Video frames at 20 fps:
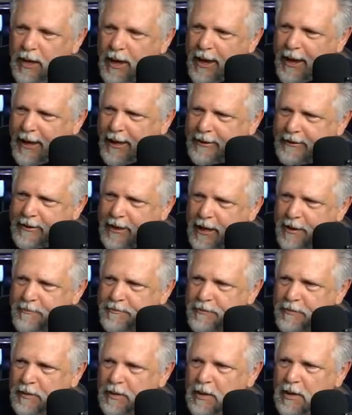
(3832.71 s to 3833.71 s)
And
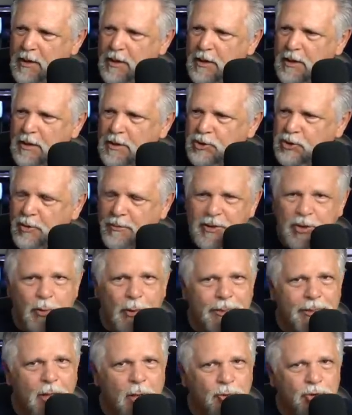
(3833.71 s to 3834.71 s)
so
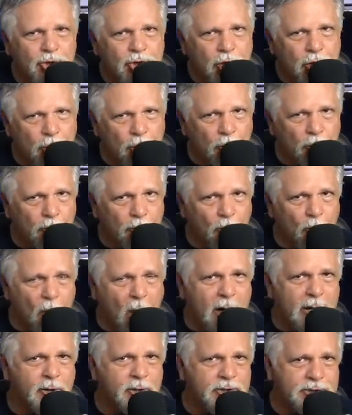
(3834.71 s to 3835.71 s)
between those two, the
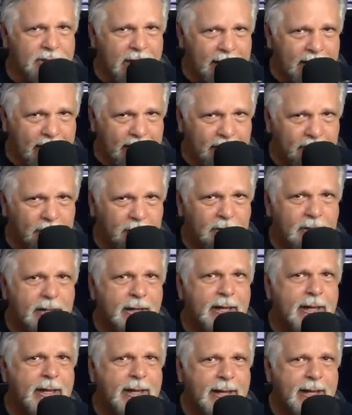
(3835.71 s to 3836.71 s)
water is getting
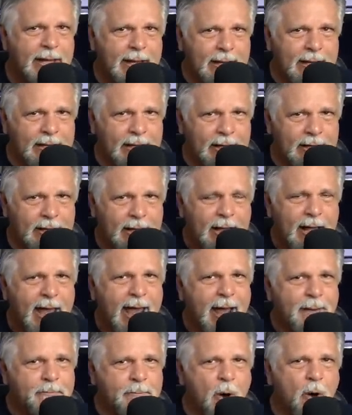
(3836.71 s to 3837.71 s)
heated,
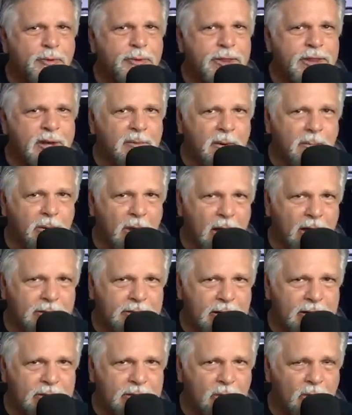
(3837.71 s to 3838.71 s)
and both of them are plugged
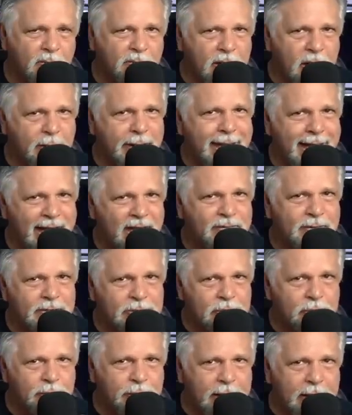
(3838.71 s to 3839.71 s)
into a very
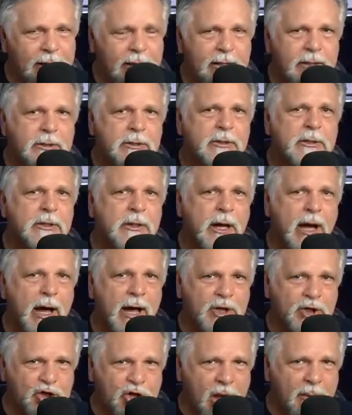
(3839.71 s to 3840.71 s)
heavy-duty
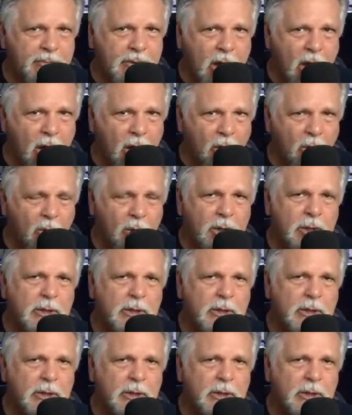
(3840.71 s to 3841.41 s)
Gemco,